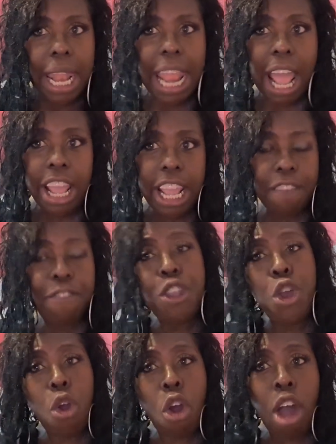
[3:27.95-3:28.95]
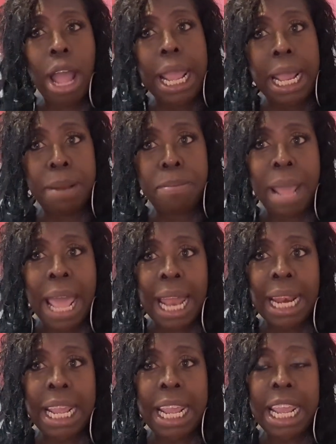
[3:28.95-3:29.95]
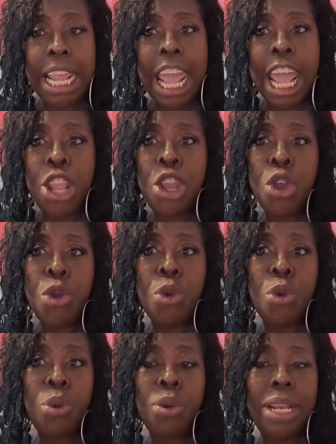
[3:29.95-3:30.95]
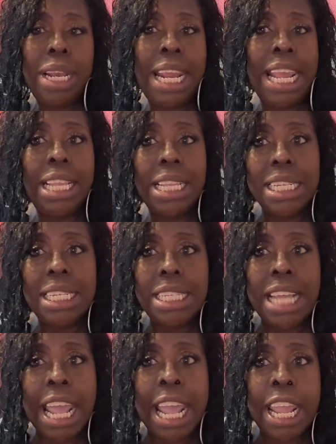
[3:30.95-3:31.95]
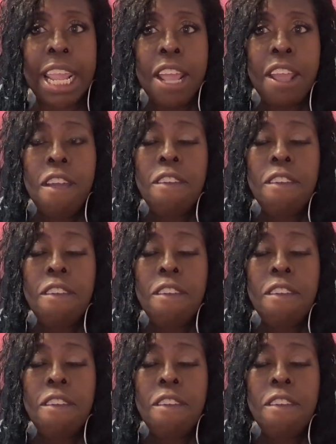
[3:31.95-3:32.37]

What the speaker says: Now, if you are in Bali and you need to stay